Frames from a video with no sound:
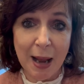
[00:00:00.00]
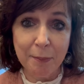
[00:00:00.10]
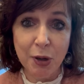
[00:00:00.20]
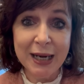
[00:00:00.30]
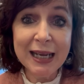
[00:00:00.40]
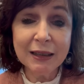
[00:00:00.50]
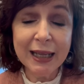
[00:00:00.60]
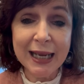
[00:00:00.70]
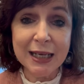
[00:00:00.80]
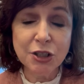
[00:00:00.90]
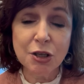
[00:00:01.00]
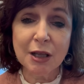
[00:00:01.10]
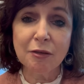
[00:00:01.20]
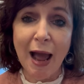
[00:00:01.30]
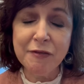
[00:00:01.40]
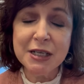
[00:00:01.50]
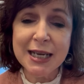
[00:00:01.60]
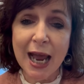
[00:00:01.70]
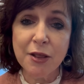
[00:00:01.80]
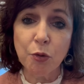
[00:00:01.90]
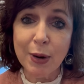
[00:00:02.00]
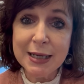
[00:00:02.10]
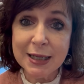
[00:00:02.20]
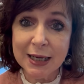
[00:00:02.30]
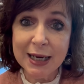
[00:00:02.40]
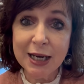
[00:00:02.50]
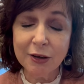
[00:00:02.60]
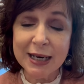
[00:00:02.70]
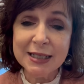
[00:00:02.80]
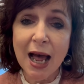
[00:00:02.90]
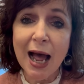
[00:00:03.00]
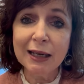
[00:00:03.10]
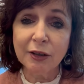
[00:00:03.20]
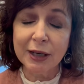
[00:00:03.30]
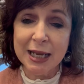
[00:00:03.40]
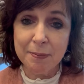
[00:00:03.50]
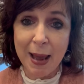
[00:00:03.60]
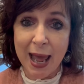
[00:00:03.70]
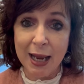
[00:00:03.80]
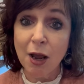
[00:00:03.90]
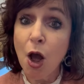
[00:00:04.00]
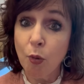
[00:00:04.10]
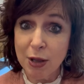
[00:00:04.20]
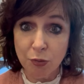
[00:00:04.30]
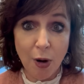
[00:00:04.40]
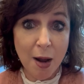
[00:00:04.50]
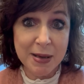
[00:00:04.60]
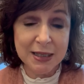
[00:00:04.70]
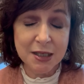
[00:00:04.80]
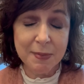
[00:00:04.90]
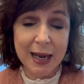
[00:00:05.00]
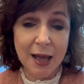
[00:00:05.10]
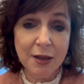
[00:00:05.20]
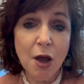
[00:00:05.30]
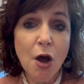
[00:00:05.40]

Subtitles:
I'm putting a link to the Life Together we did here at Tyler in May with Robin Smith.